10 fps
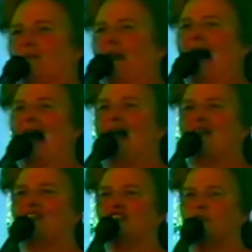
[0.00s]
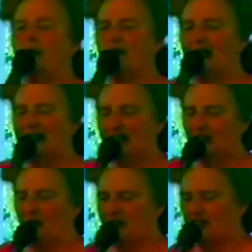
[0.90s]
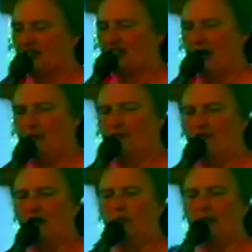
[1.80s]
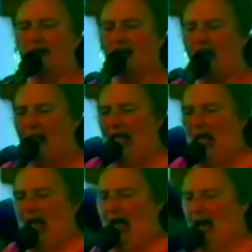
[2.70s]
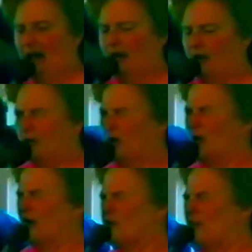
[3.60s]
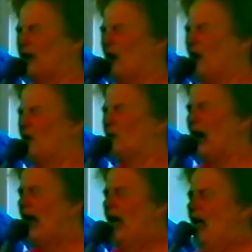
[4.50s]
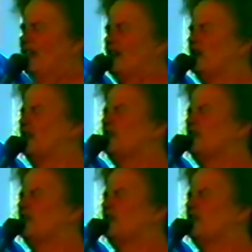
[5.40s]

by the Spirit. Let's all just come forward Hallelujah. Lord, we know uh, that you're